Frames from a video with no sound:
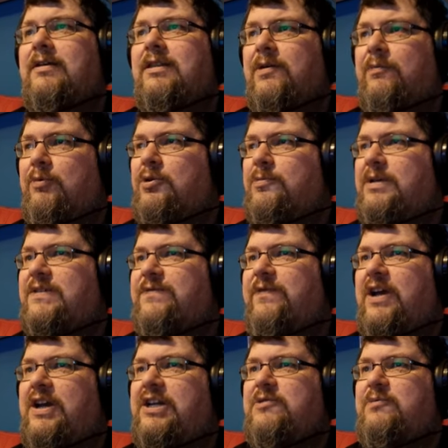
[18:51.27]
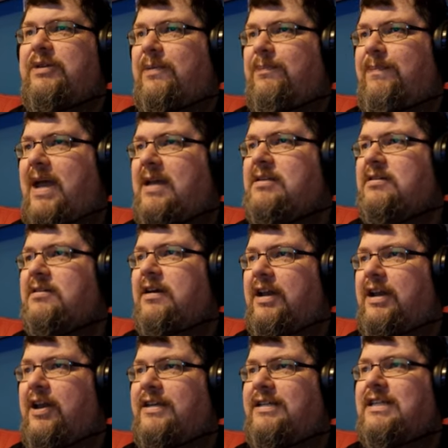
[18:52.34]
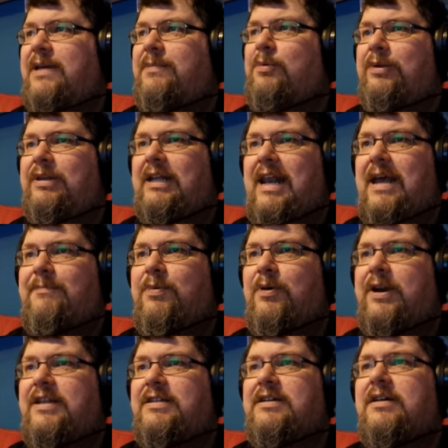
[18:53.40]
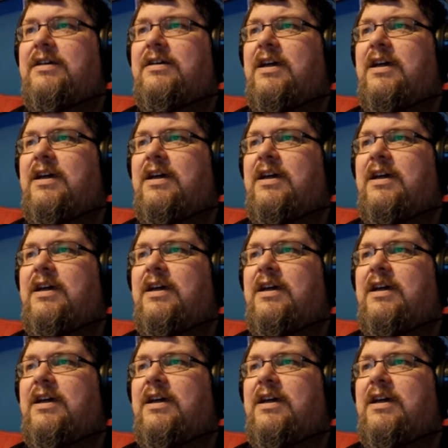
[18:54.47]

The room is furnished with a bed, a night table with a lamp on it,